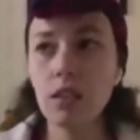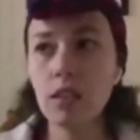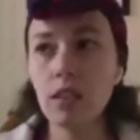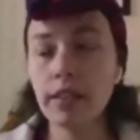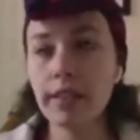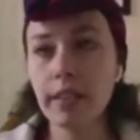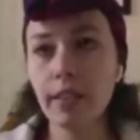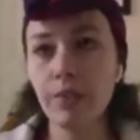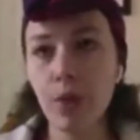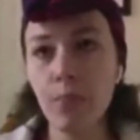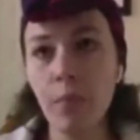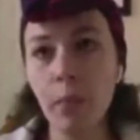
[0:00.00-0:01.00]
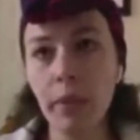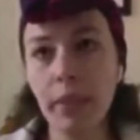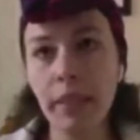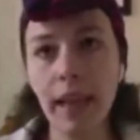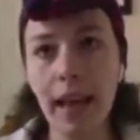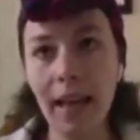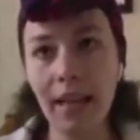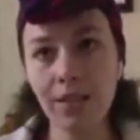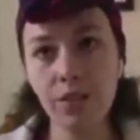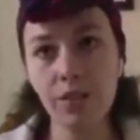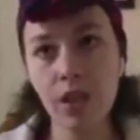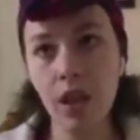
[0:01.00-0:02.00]
sit for a moment, ask
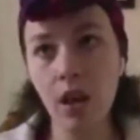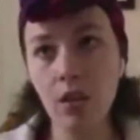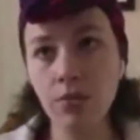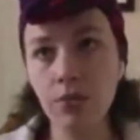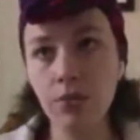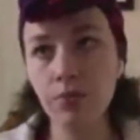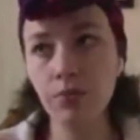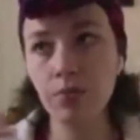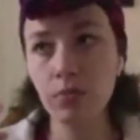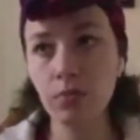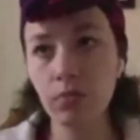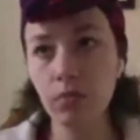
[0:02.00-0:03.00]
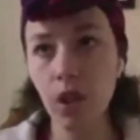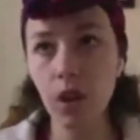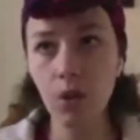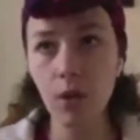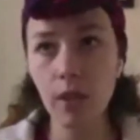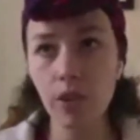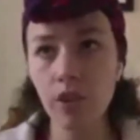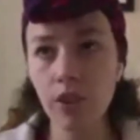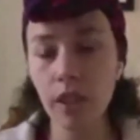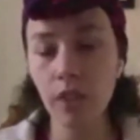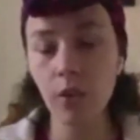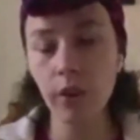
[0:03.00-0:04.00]
yourself a
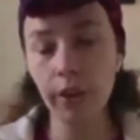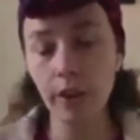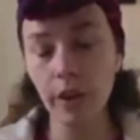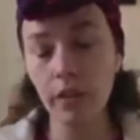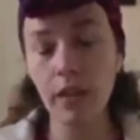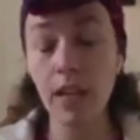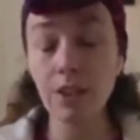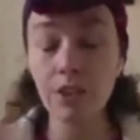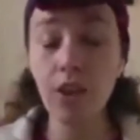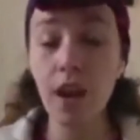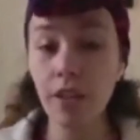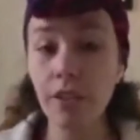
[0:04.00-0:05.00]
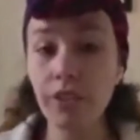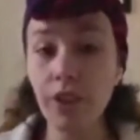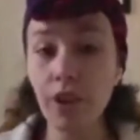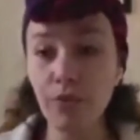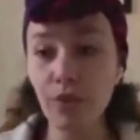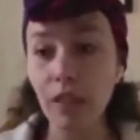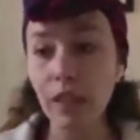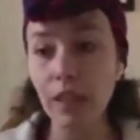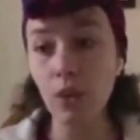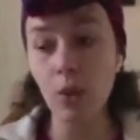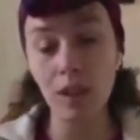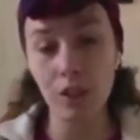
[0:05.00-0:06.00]
question, or ask your higher self really a
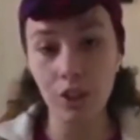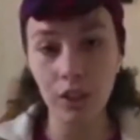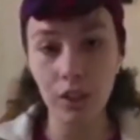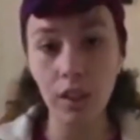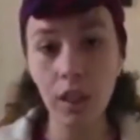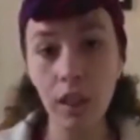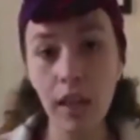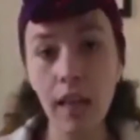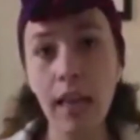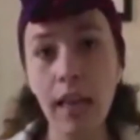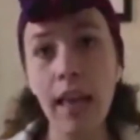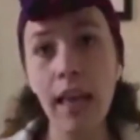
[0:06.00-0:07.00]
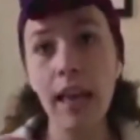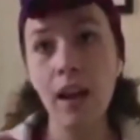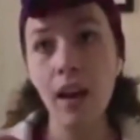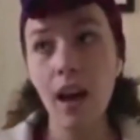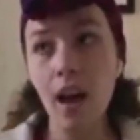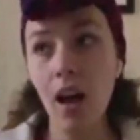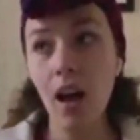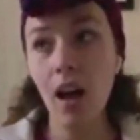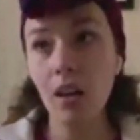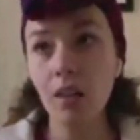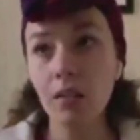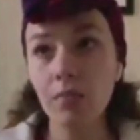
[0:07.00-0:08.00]
question.
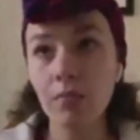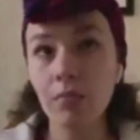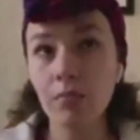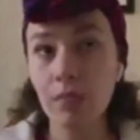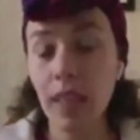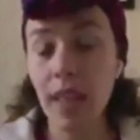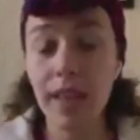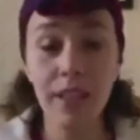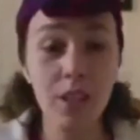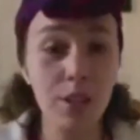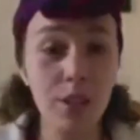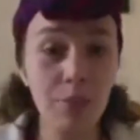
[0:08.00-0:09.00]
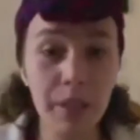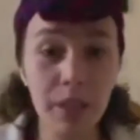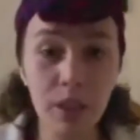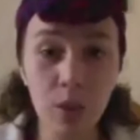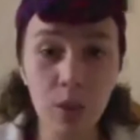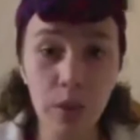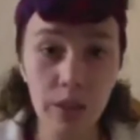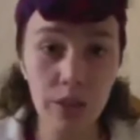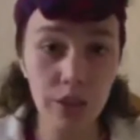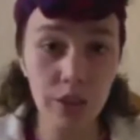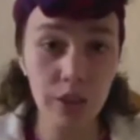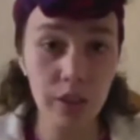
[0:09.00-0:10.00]
And it could be a question
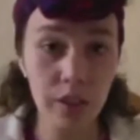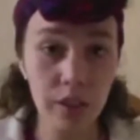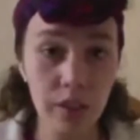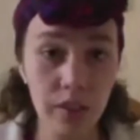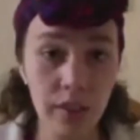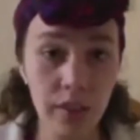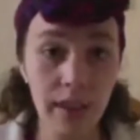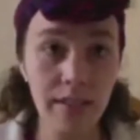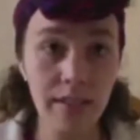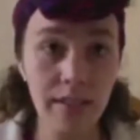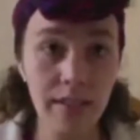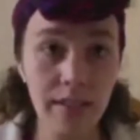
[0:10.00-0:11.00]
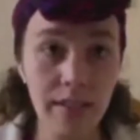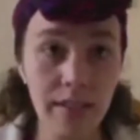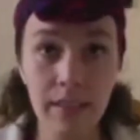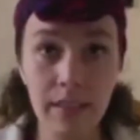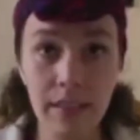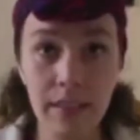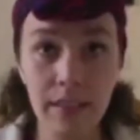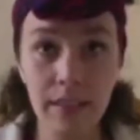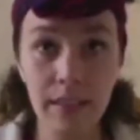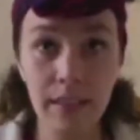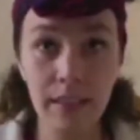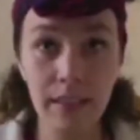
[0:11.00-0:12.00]
as easy or
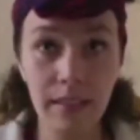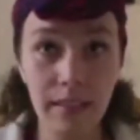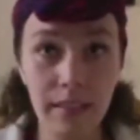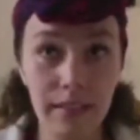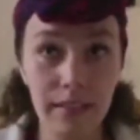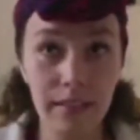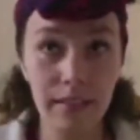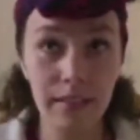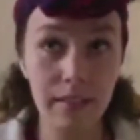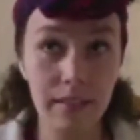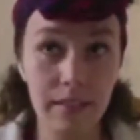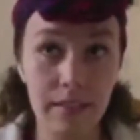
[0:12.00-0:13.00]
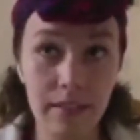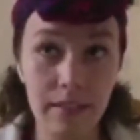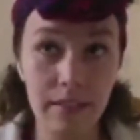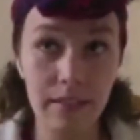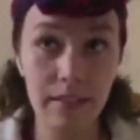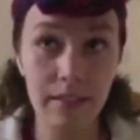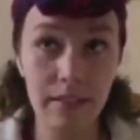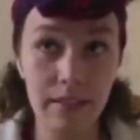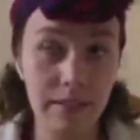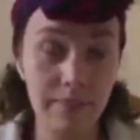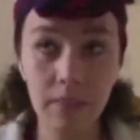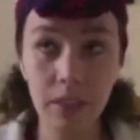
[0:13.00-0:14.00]
as straightforward as, what
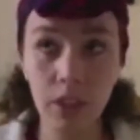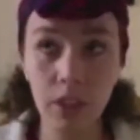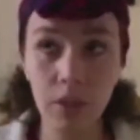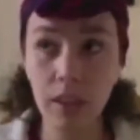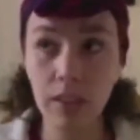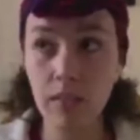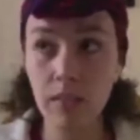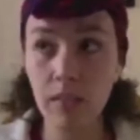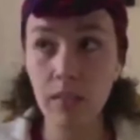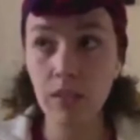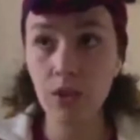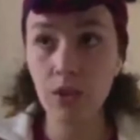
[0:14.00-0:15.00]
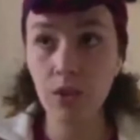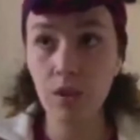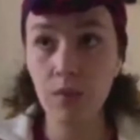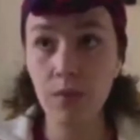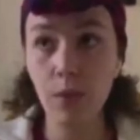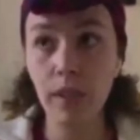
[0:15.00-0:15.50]
do I need to know right now